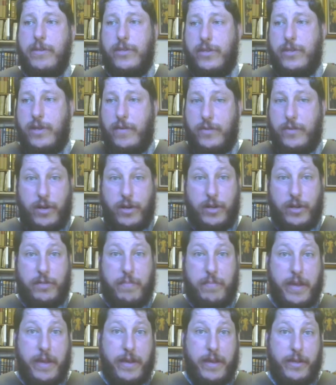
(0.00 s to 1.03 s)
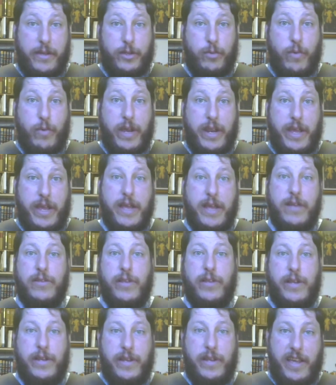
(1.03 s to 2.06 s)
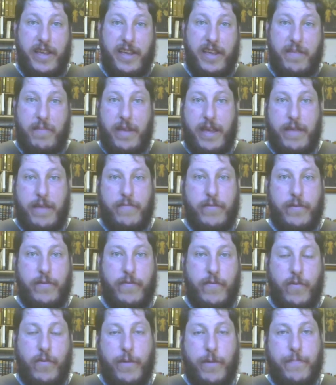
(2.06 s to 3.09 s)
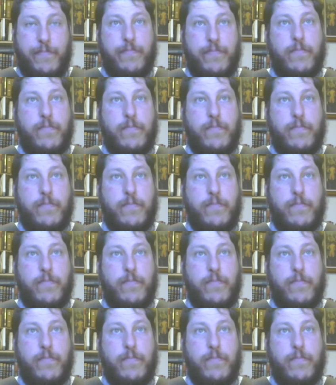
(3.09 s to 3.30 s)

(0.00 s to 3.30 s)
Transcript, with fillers: stuff starts making its way to England in pamphlet form.